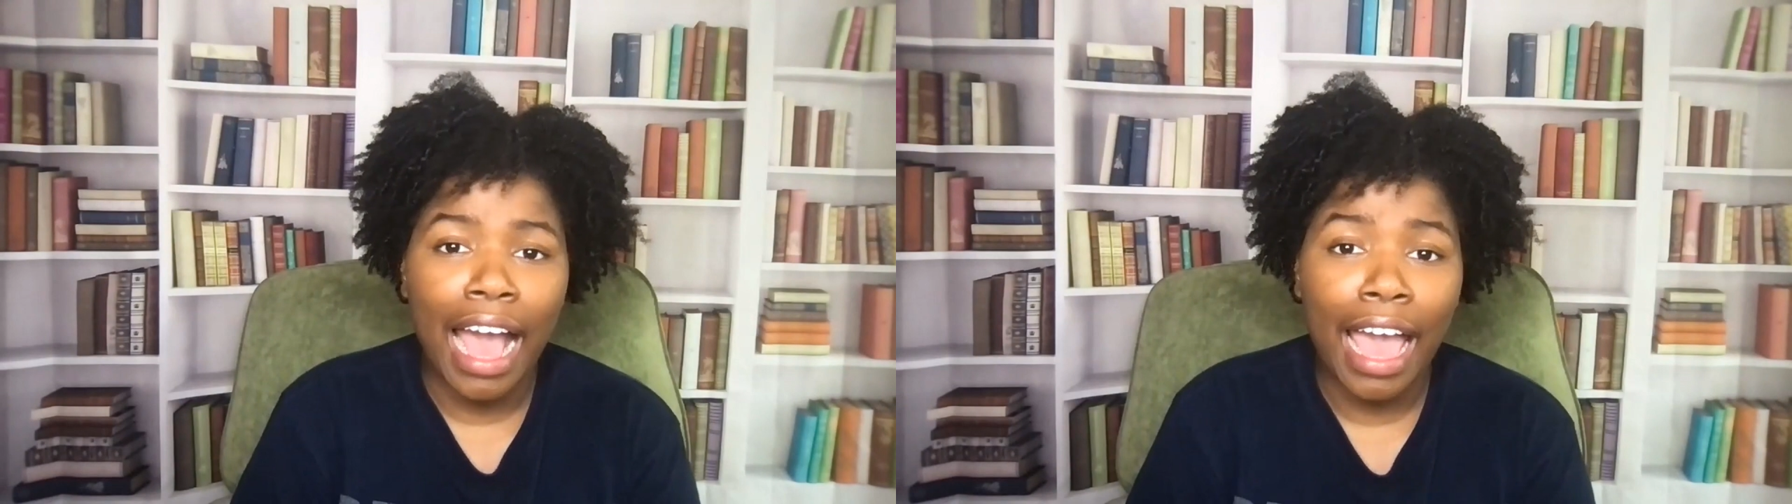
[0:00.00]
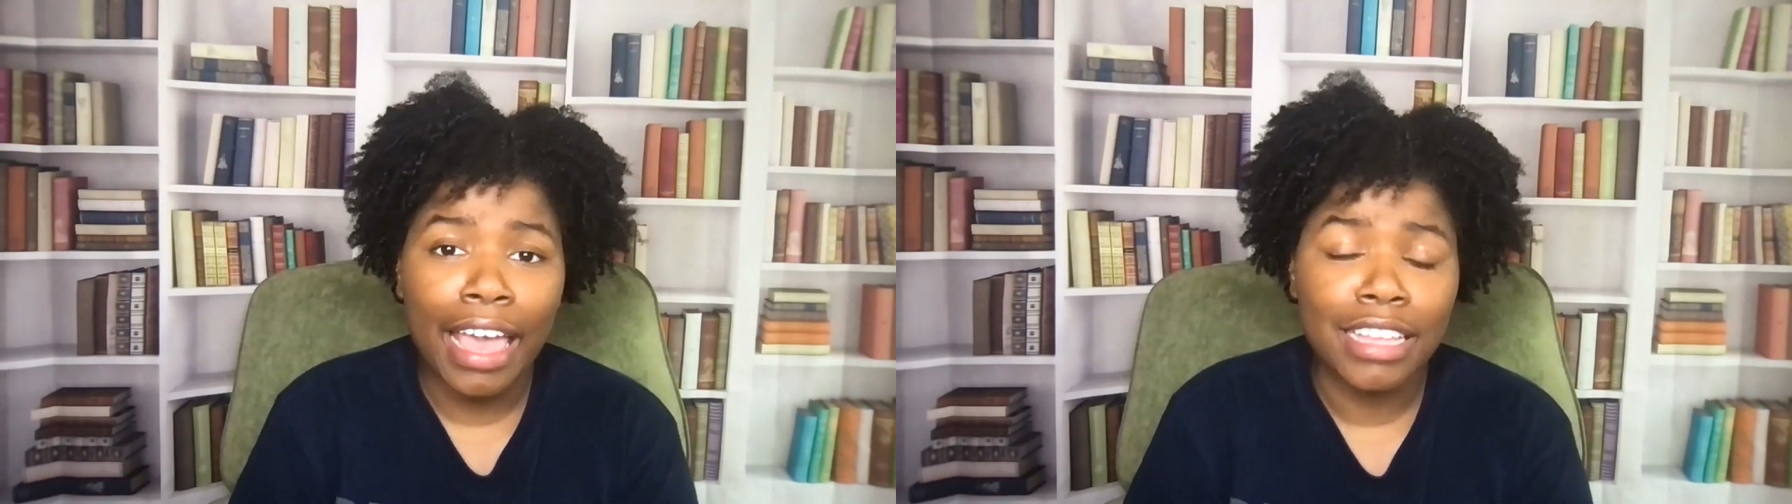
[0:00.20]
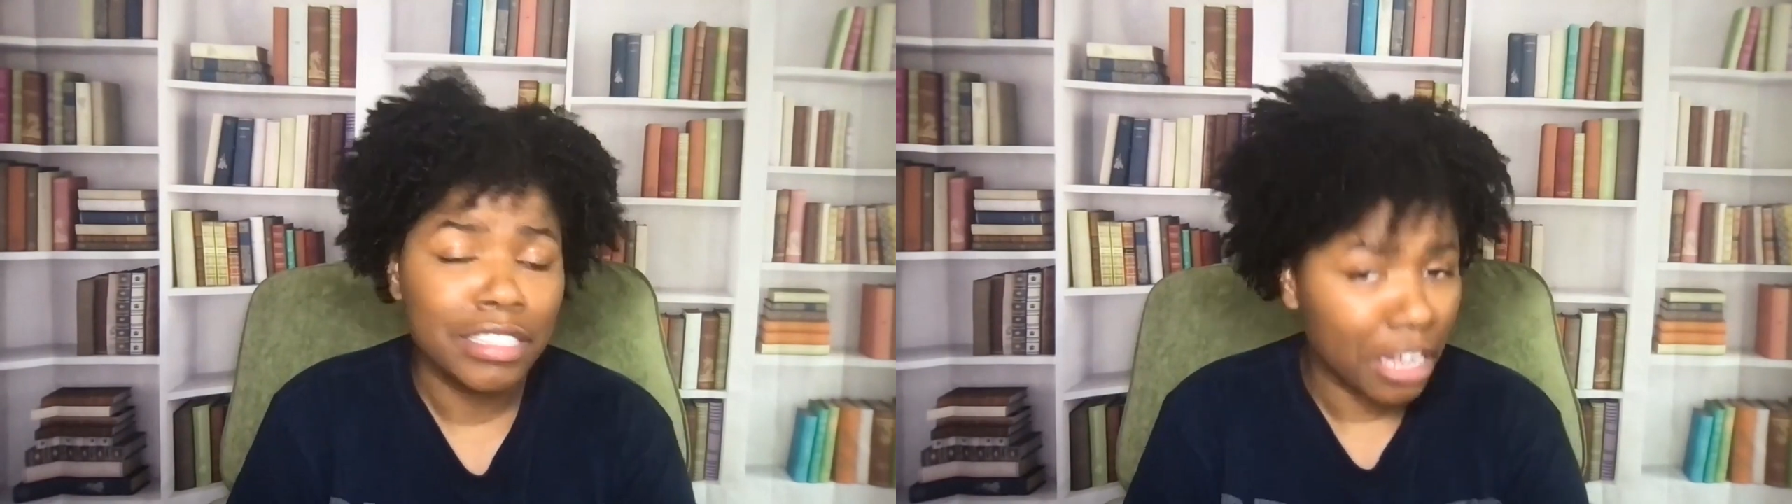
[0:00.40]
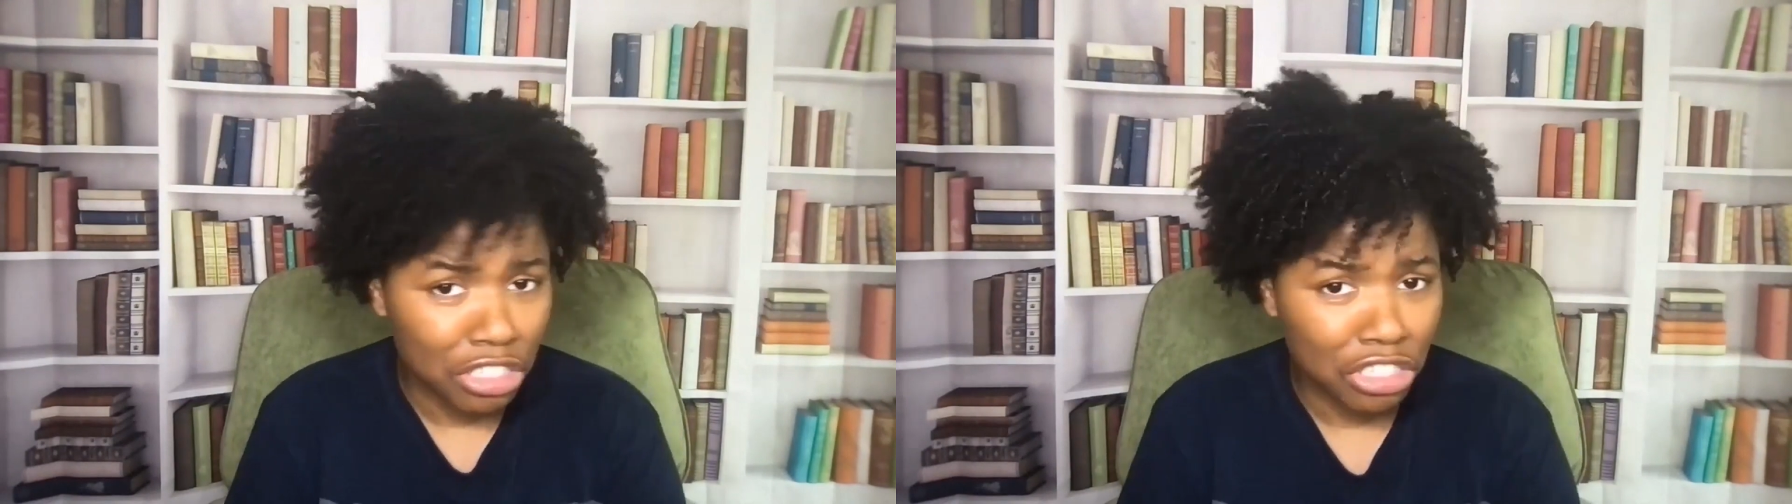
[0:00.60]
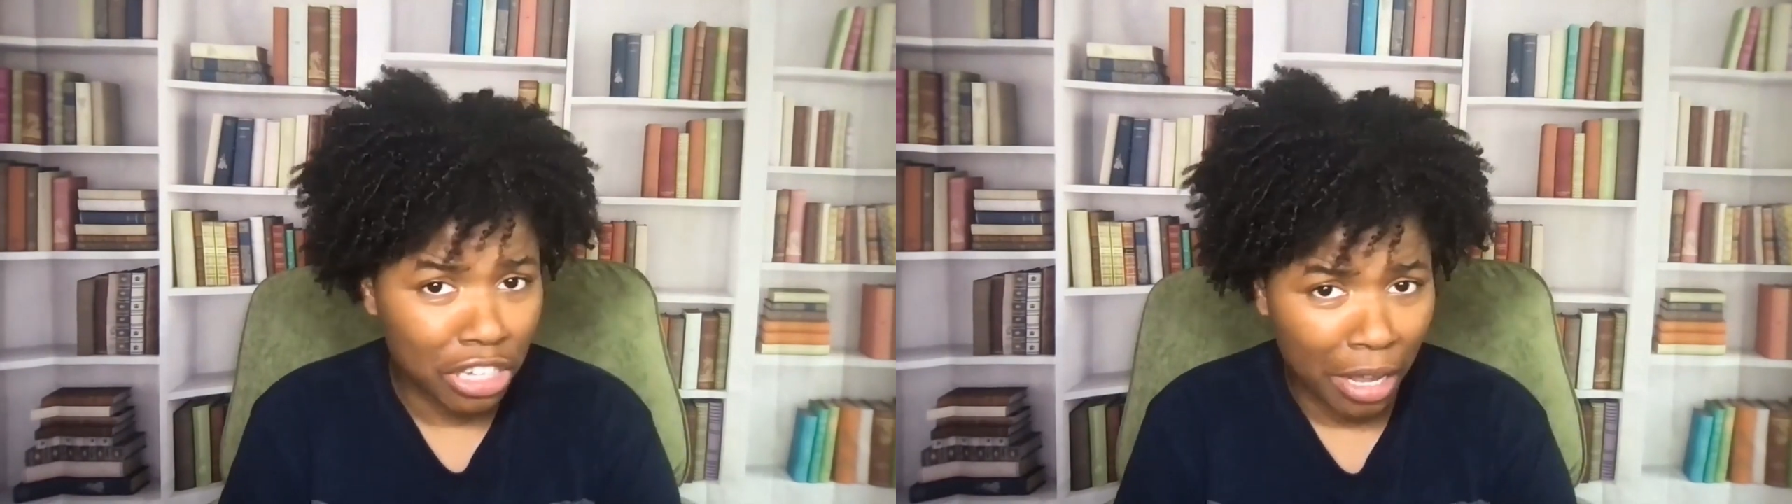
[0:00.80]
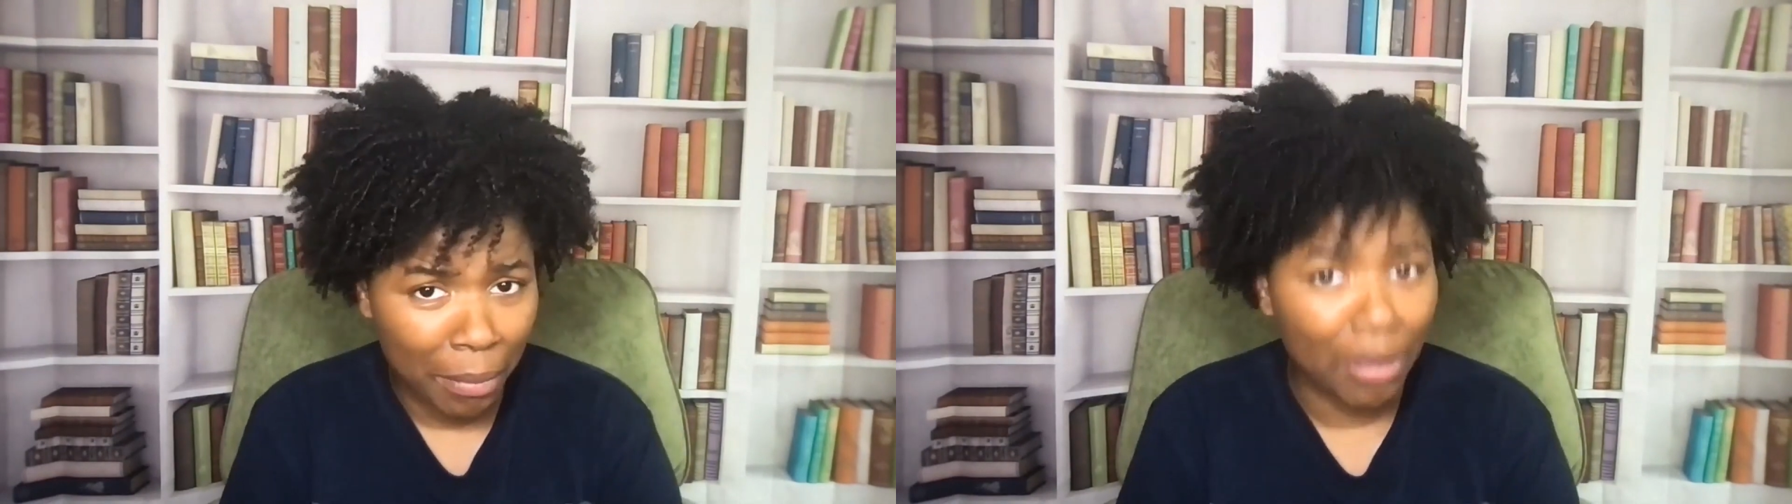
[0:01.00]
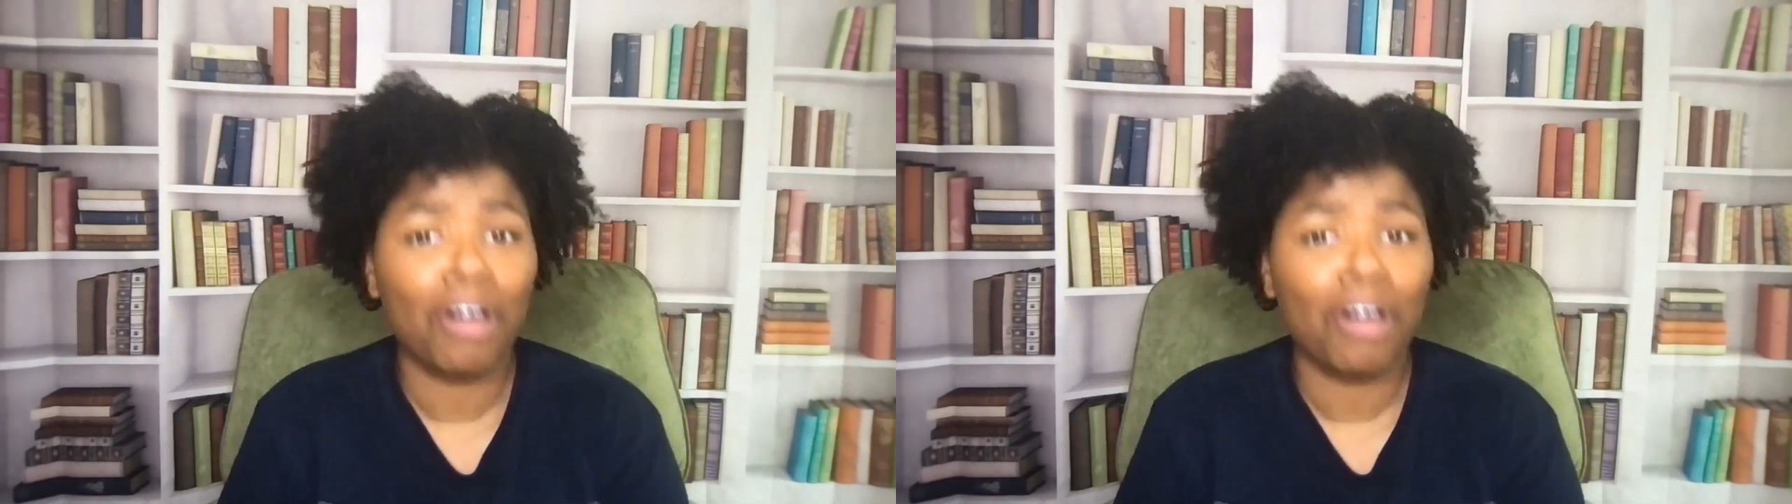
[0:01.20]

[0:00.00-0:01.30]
I touched up